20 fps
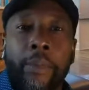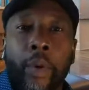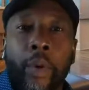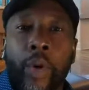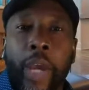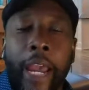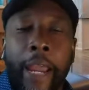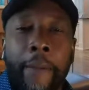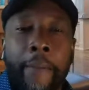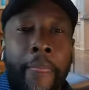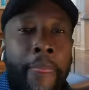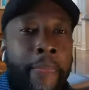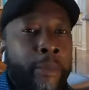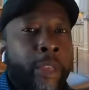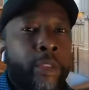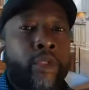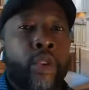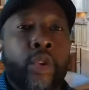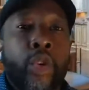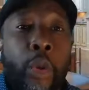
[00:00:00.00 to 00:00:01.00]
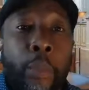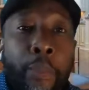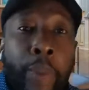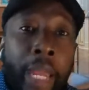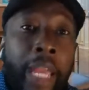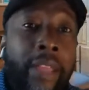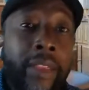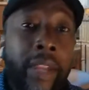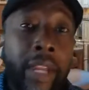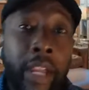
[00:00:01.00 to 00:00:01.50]
Okay, so you
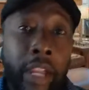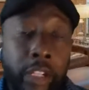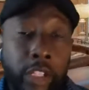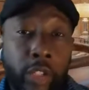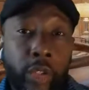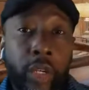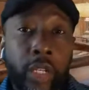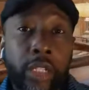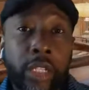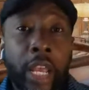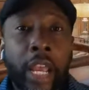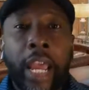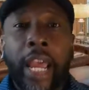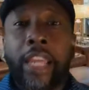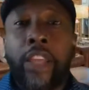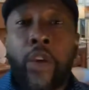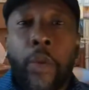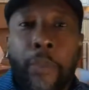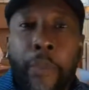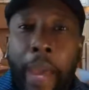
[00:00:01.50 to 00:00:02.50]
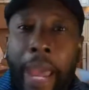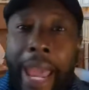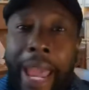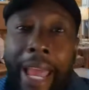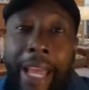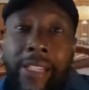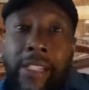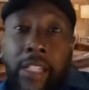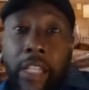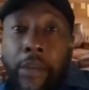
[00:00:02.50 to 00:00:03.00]
pique the interest and you
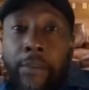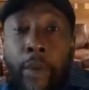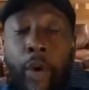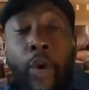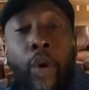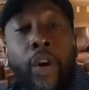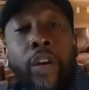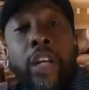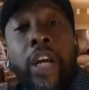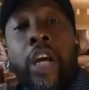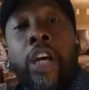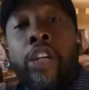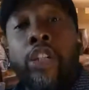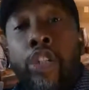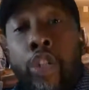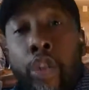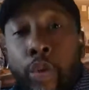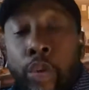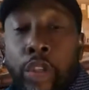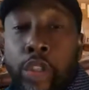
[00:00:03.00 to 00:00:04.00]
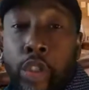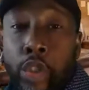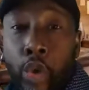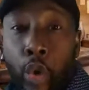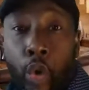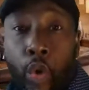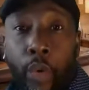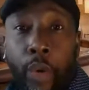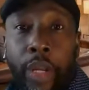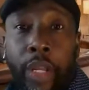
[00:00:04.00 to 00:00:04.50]
pass them on to the
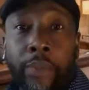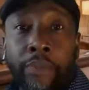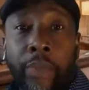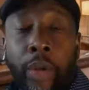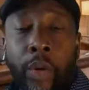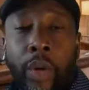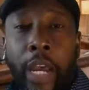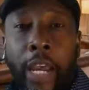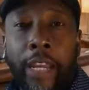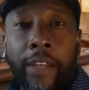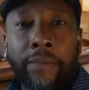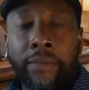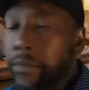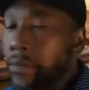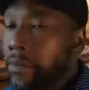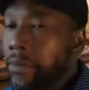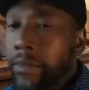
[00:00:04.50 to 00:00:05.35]
story. Okay.